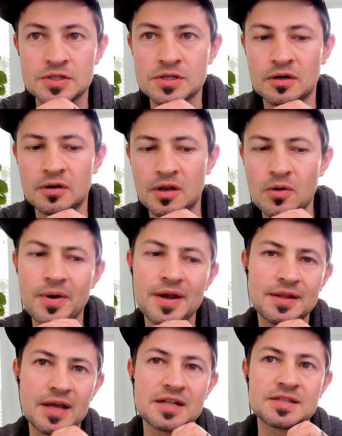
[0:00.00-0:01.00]
So in a
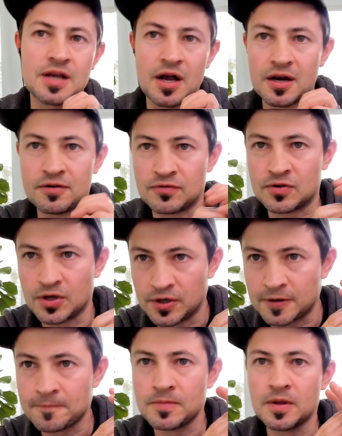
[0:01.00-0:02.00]
way, that's kind of
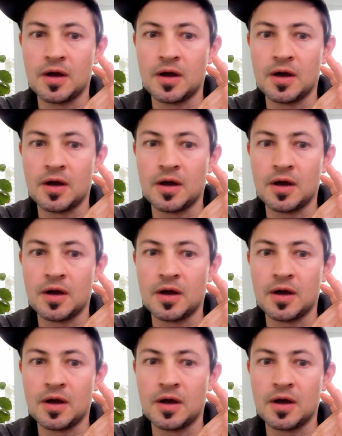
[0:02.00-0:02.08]
good.